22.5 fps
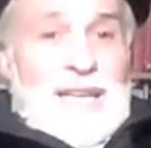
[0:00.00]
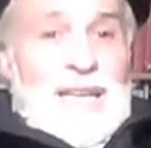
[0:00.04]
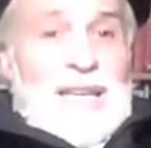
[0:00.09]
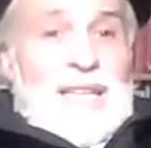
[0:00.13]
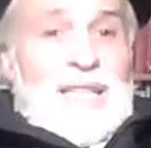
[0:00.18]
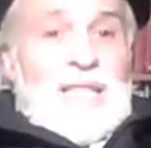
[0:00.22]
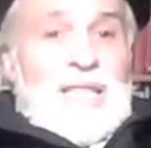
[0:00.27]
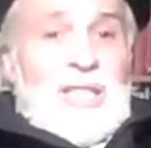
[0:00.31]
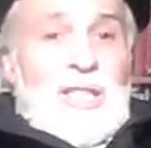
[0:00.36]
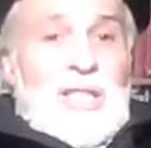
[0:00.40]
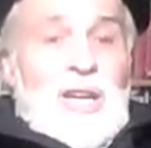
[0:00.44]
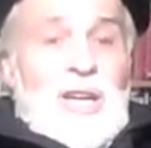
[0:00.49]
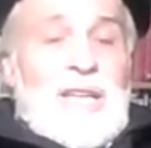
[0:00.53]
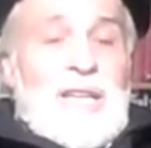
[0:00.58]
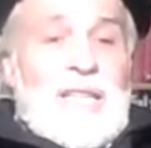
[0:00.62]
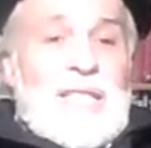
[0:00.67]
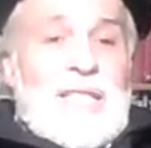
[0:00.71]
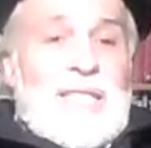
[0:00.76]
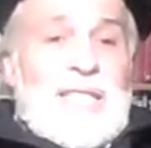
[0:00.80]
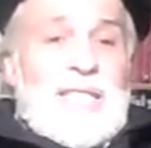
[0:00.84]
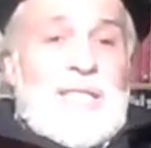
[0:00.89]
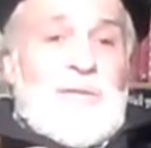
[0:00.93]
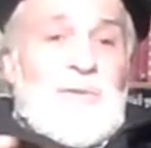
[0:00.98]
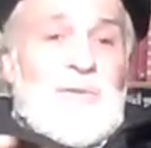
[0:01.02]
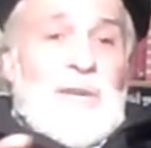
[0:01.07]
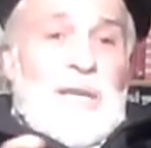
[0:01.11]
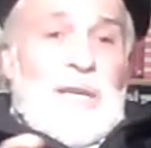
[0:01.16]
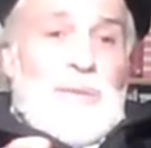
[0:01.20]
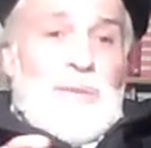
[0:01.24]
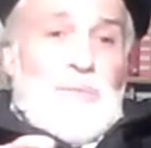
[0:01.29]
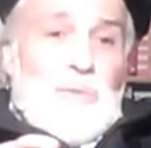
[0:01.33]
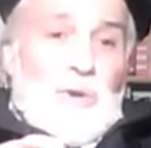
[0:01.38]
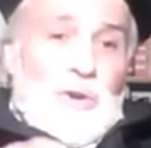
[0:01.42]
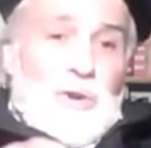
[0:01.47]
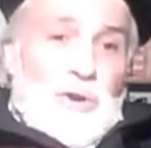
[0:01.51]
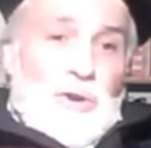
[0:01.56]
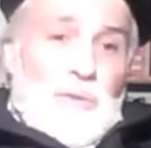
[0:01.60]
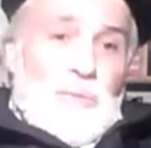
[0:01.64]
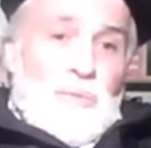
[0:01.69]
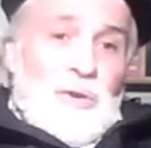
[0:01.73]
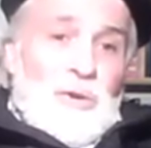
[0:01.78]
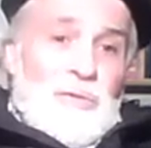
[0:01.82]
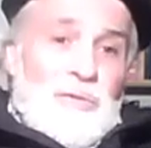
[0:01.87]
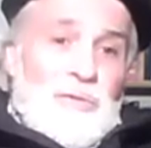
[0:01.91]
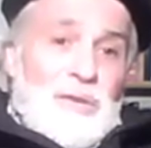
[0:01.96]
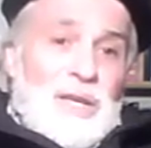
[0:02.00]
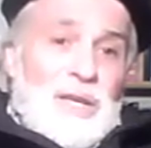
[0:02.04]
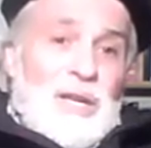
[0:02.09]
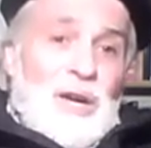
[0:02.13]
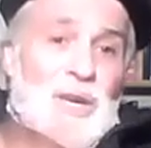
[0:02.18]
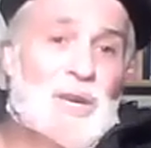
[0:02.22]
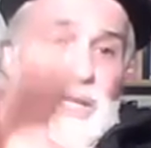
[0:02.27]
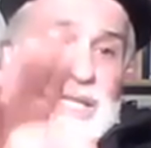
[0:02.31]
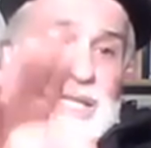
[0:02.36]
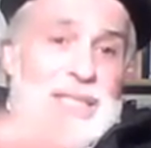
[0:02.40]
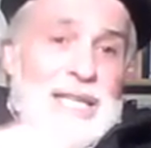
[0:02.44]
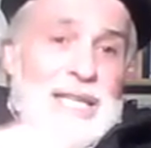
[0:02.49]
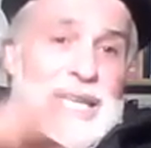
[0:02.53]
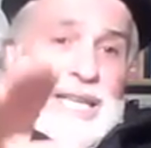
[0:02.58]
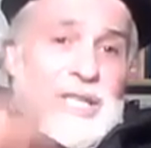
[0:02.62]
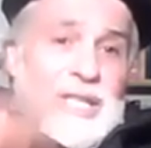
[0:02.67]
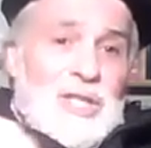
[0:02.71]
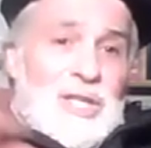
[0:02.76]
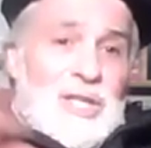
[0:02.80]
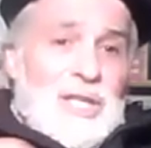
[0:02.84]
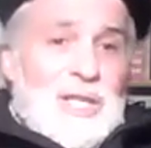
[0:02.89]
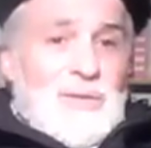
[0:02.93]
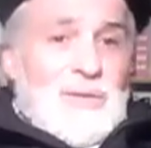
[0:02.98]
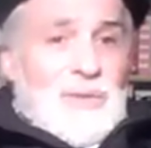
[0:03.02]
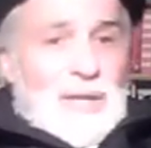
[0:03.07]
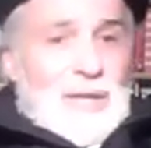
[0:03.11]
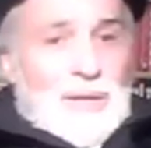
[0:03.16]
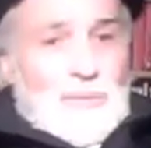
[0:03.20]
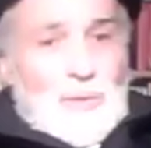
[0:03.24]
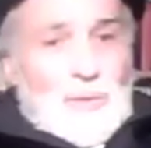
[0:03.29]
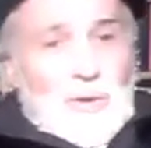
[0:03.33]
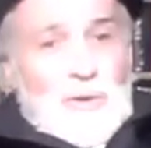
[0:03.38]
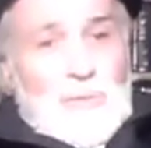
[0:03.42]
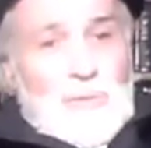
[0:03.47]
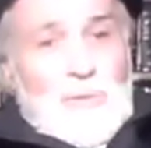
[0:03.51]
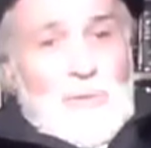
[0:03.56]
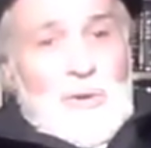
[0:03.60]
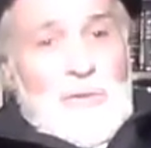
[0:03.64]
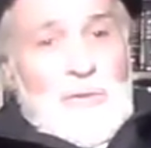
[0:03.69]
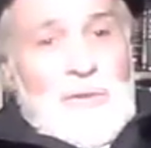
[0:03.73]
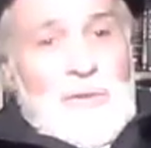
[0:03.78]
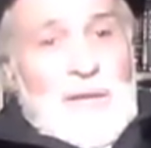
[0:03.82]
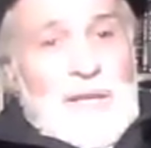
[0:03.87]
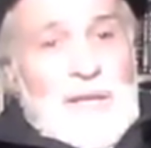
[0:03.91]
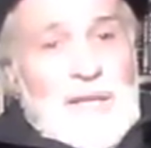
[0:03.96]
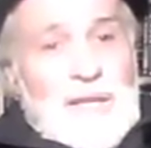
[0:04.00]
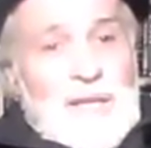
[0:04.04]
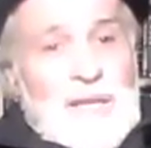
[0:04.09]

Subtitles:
Science is very monomorphic. Oscillation is very monomorphic.